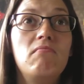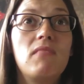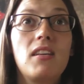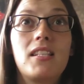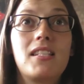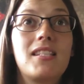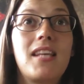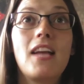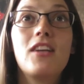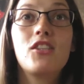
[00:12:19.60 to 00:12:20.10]

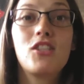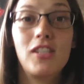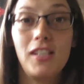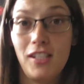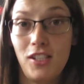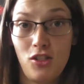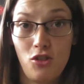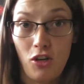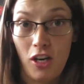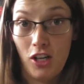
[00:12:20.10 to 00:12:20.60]
essentially
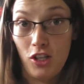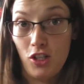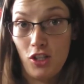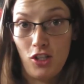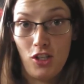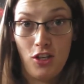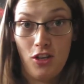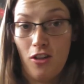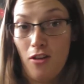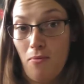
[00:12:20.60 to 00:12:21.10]
a
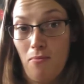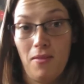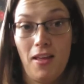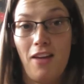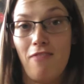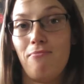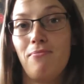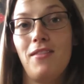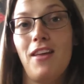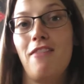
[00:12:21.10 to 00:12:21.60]
stranger to them?
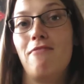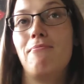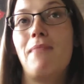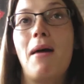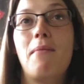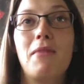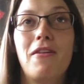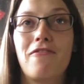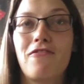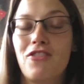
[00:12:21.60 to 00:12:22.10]
They've
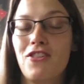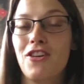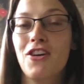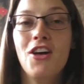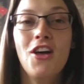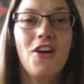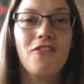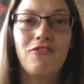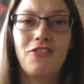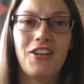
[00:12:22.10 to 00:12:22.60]
met me for
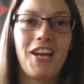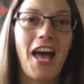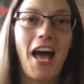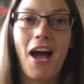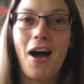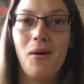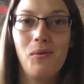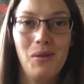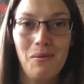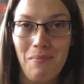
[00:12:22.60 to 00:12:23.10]
an
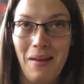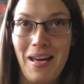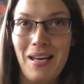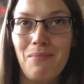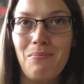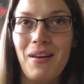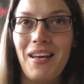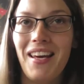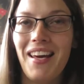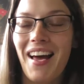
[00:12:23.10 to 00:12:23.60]
hour
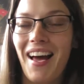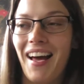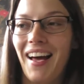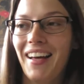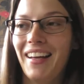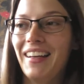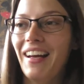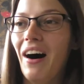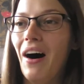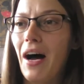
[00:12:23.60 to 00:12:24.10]
maybe,
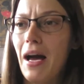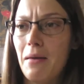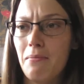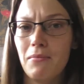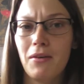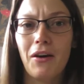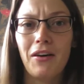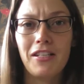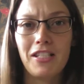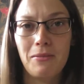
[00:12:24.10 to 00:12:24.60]
and
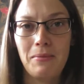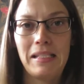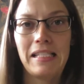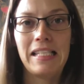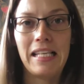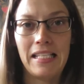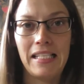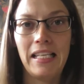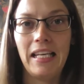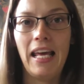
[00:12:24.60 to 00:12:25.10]
I'm going to be
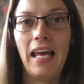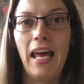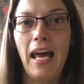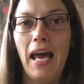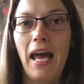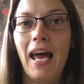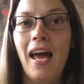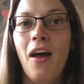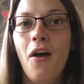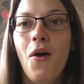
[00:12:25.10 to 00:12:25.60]
sitting
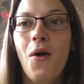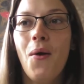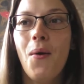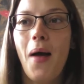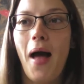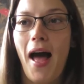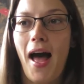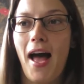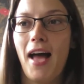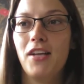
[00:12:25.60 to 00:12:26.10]
here
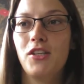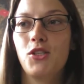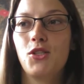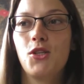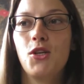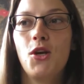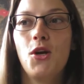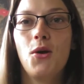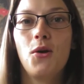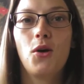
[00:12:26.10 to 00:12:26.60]

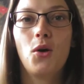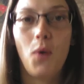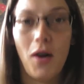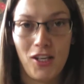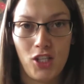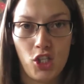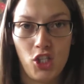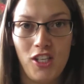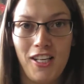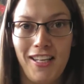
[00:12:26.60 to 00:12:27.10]
and
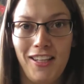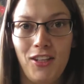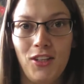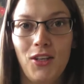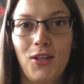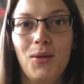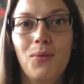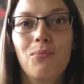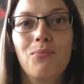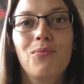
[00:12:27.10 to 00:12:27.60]
questioning
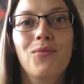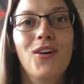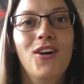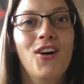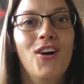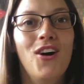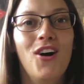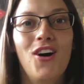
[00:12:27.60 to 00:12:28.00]
them